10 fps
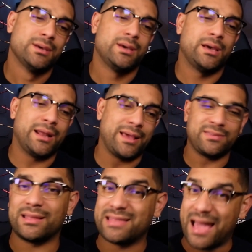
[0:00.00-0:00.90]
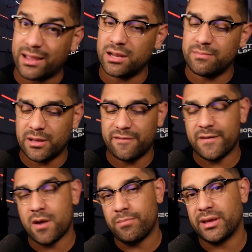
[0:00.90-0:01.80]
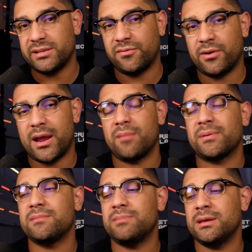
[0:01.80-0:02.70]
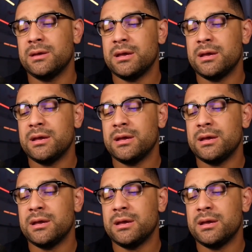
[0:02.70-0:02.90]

And I think that could be a fair place for Airbnb.